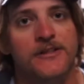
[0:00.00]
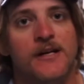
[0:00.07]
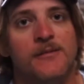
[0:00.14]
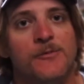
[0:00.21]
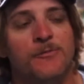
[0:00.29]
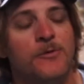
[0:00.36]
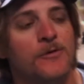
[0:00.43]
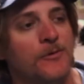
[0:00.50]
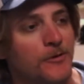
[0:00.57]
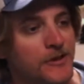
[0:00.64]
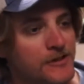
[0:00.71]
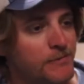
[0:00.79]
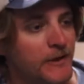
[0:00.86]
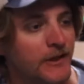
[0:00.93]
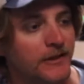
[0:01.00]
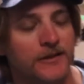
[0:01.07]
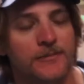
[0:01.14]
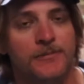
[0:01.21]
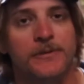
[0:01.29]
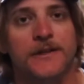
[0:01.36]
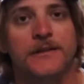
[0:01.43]
time I'm putting my weights back
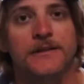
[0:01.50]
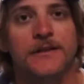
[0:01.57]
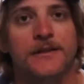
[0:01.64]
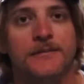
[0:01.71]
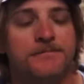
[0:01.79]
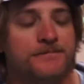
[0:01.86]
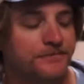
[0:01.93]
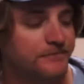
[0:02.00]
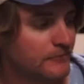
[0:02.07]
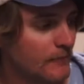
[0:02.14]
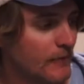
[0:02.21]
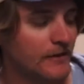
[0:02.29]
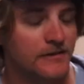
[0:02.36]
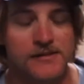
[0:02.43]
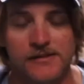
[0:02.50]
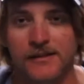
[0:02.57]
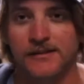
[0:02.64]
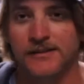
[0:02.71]
up, and it's a